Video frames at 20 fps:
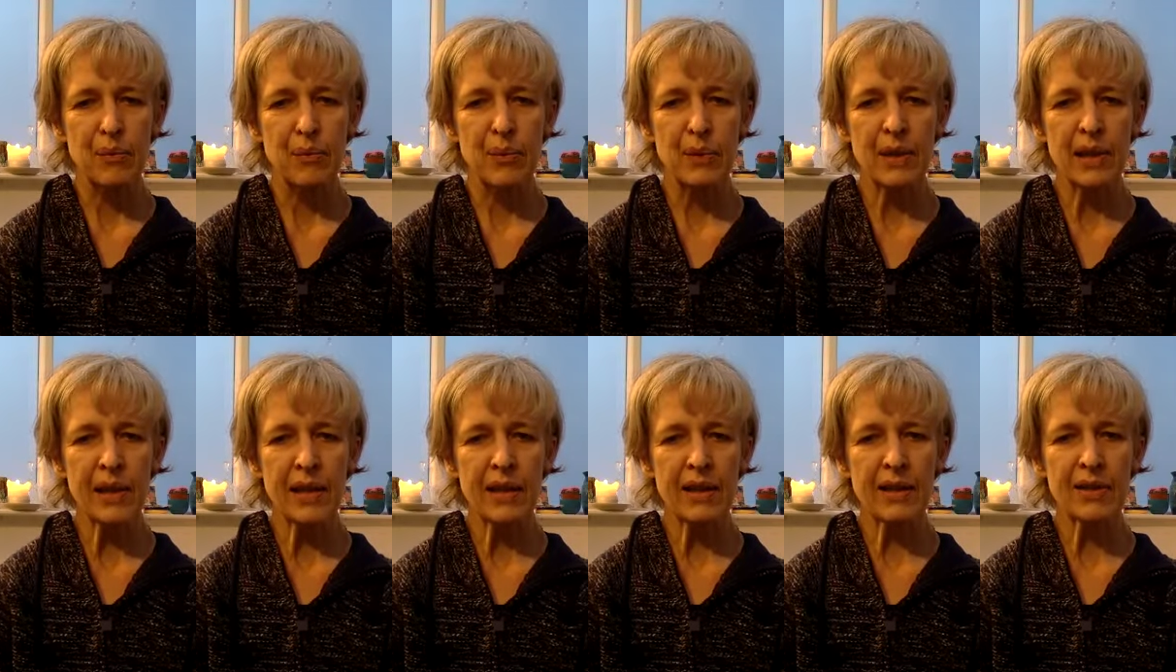
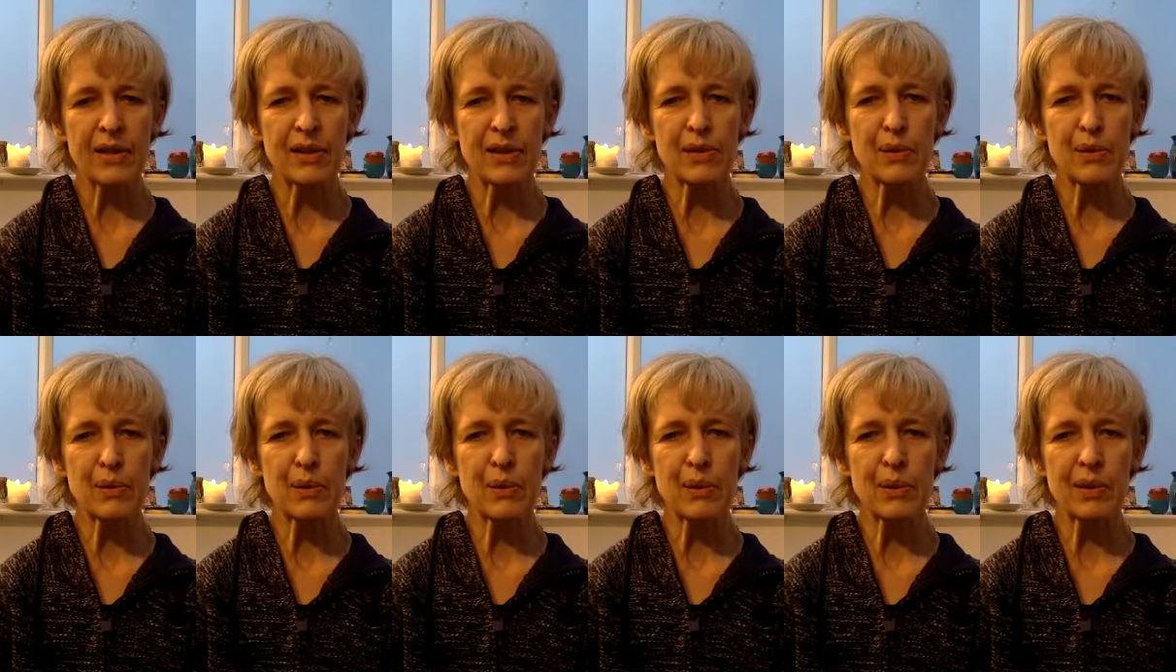pulling us
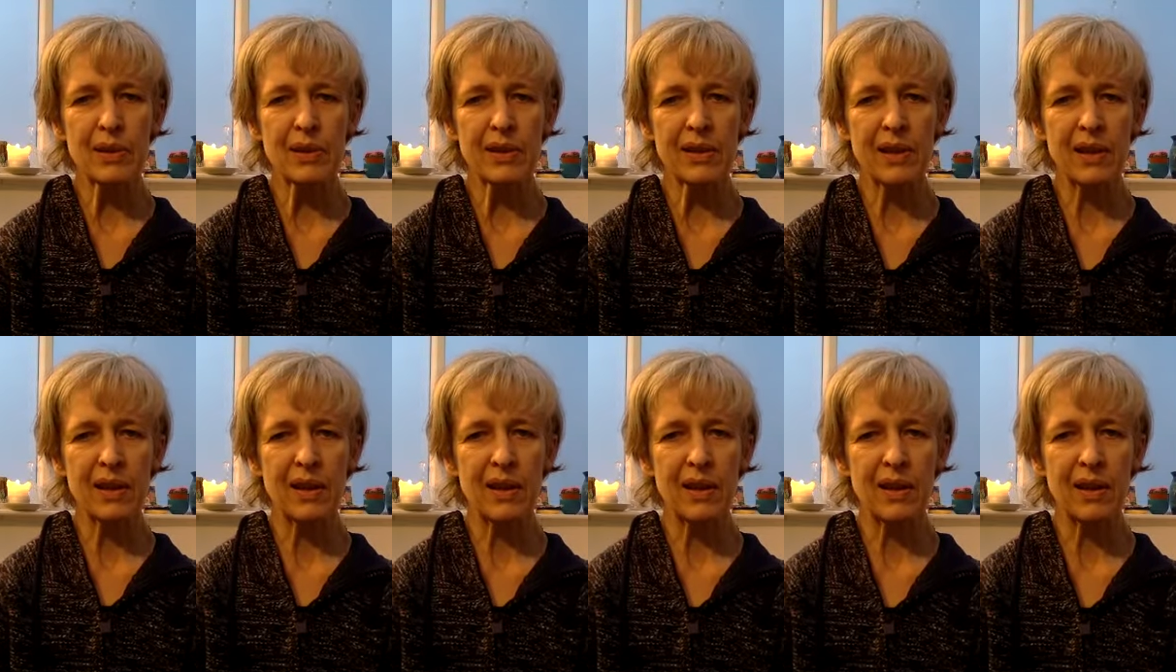towards the
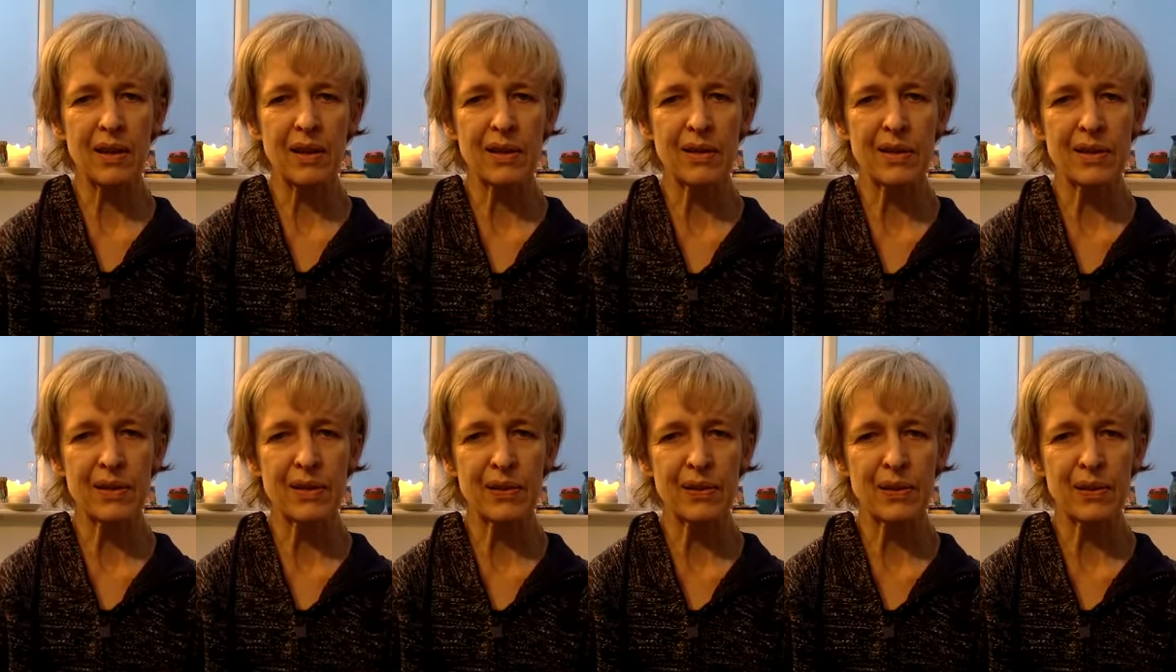
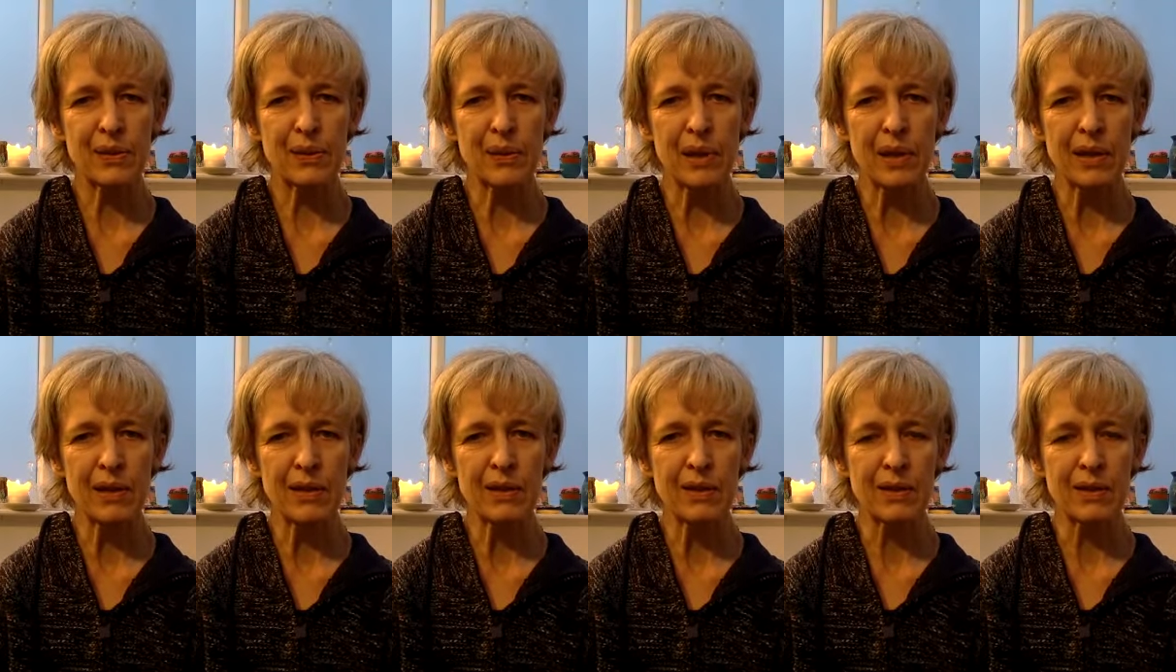heart of the
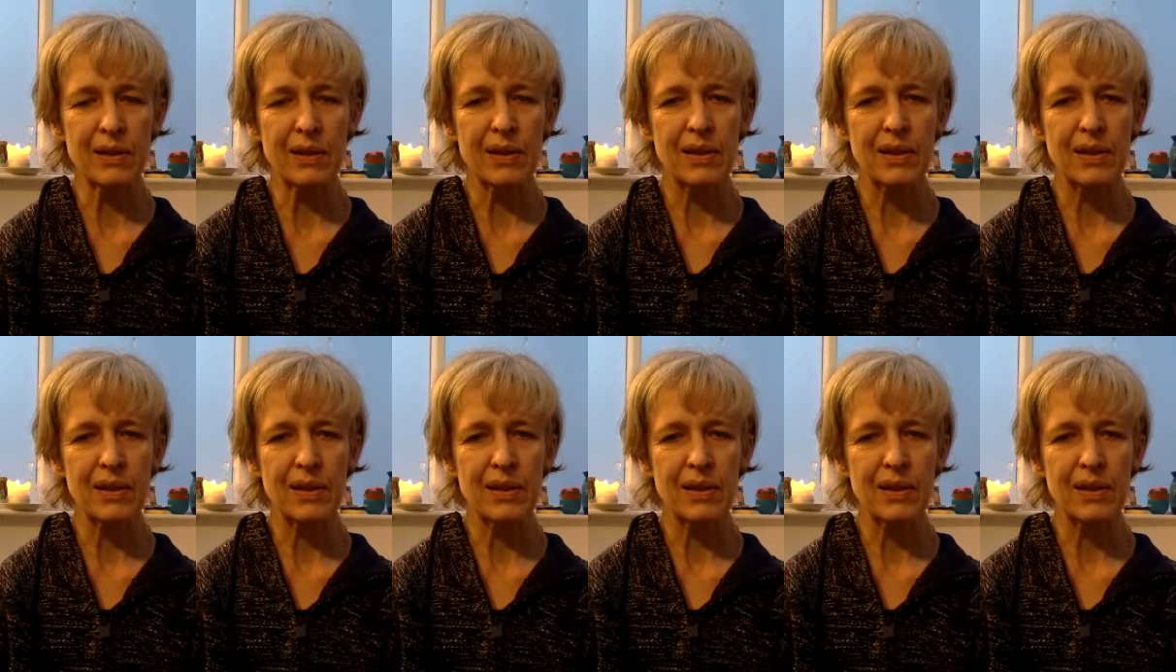world.